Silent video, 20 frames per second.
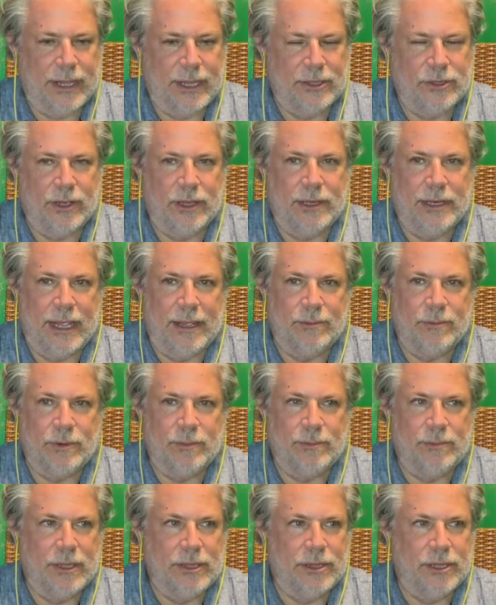thought Amber
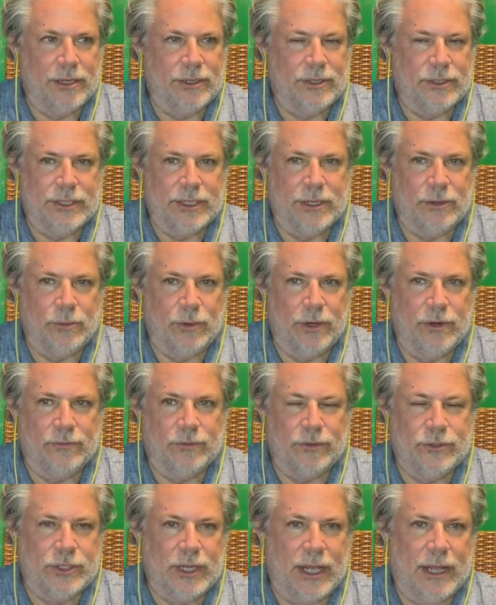Midthunder did a
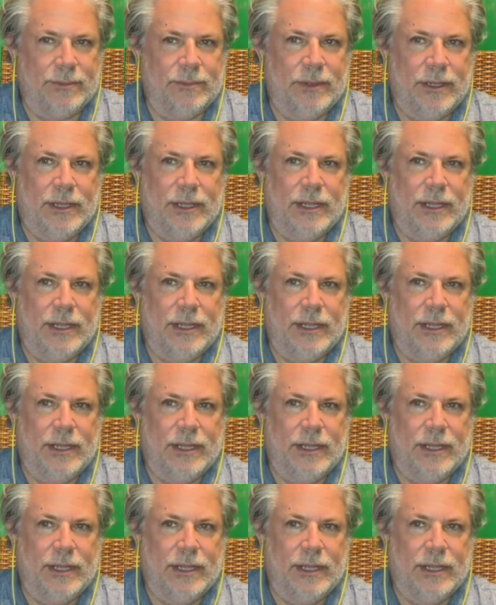wonderful job.